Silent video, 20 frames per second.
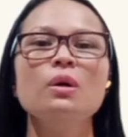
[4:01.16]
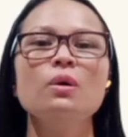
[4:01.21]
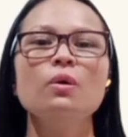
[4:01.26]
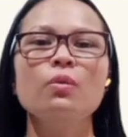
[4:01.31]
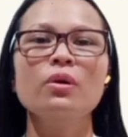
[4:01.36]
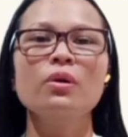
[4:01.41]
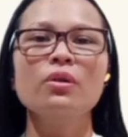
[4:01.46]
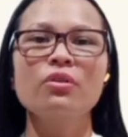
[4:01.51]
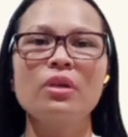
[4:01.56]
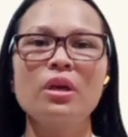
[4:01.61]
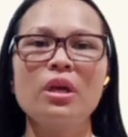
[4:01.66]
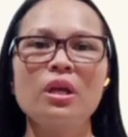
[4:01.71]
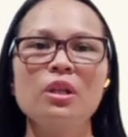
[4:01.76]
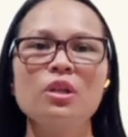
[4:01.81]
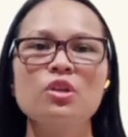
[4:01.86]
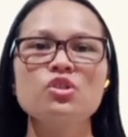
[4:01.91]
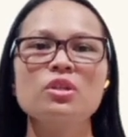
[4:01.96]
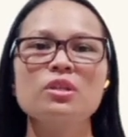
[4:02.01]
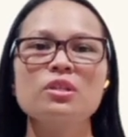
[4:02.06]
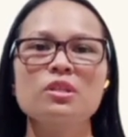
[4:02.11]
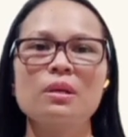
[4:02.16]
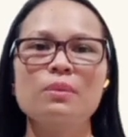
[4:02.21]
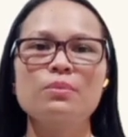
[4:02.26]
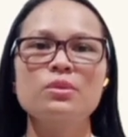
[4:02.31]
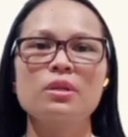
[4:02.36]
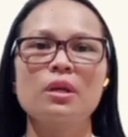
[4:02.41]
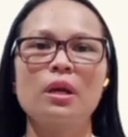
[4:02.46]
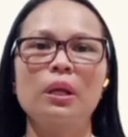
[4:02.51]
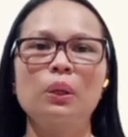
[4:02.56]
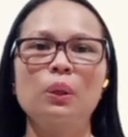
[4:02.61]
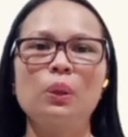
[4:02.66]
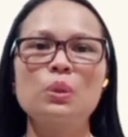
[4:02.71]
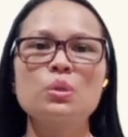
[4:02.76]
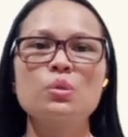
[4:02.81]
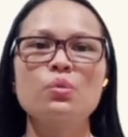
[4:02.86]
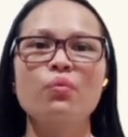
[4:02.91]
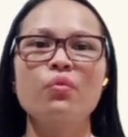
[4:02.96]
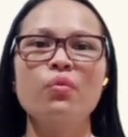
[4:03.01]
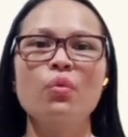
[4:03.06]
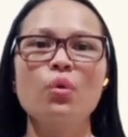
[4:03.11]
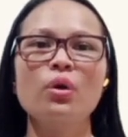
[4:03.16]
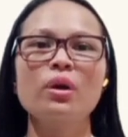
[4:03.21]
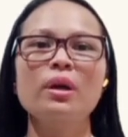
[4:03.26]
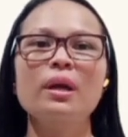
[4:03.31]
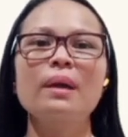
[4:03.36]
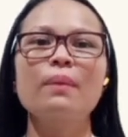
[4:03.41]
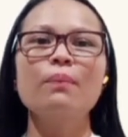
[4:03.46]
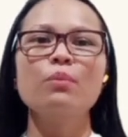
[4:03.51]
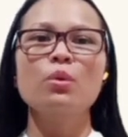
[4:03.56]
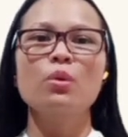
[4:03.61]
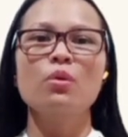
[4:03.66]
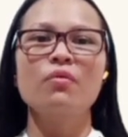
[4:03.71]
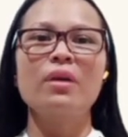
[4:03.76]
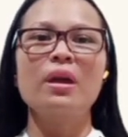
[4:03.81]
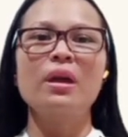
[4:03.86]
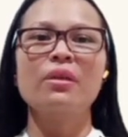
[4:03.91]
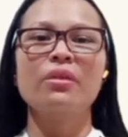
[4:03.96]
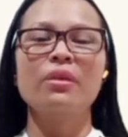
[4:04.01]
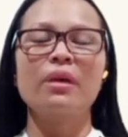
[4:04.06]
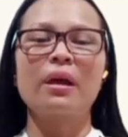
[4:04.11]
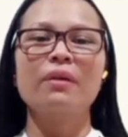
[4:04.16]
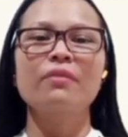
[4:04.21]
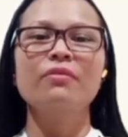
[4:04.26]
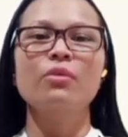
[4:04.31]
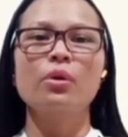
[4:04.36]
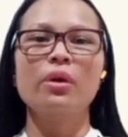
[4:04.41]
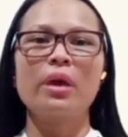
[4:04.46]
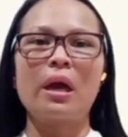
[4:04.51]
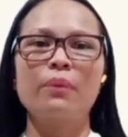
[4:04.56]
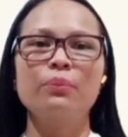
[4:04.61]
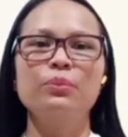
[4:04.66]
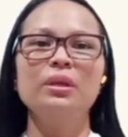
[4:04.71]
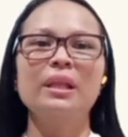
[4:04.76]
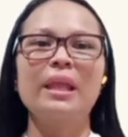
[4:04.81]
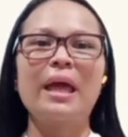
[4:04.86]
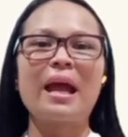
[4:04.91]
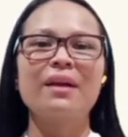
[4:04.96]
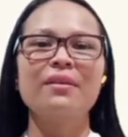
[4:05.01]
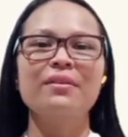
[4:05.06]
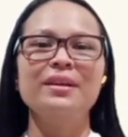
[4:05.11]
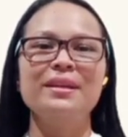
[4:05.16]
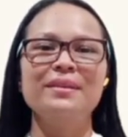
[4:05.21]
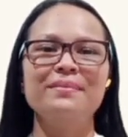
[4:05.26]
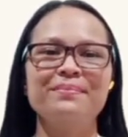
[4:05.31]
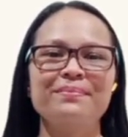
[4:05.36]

with English subtitles for improving their vocabulary.